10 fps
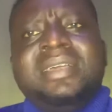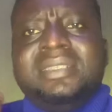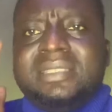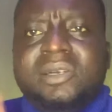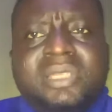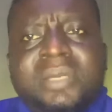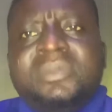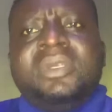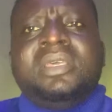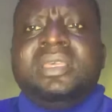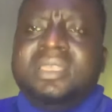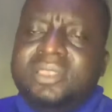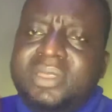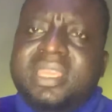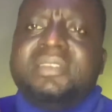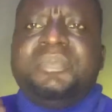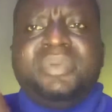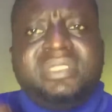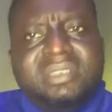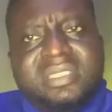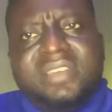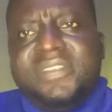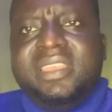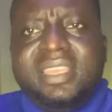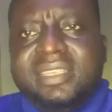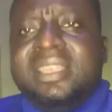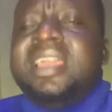tell them you can repeat yourself again.